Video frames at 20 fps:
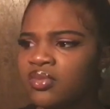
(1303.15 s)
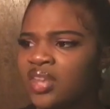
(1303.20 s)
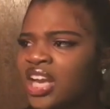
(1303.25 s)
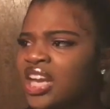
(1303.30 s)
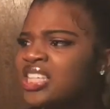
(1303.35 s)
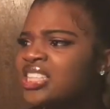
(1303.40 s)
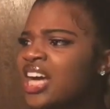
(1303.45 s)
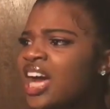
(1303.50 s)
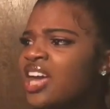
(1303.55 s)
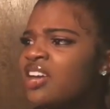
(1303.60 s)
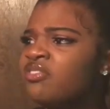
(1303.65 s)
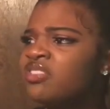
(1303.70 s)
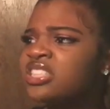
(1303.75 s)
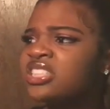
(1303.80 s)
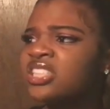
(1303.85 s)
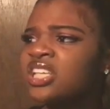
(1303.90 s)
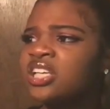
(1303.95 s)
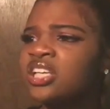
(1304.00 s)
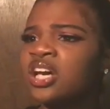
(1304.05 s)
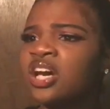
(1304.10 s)
Because I even
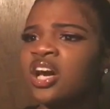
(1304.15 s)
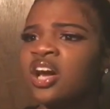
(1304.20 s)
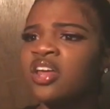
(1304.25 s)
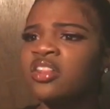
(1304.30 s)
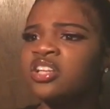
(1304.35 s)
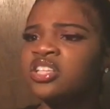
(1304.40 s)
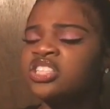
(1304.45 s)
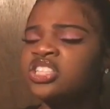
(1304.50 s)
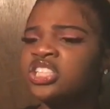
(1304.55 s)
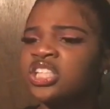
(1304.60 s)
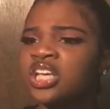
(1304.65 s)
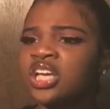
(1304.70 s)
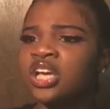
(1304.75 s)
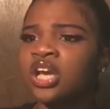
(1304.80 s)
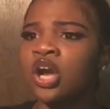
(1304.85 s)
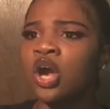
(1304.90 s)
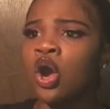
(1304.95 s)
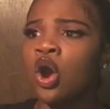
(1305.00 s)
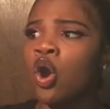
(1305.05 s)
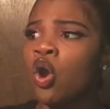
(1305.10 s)
seen the other chick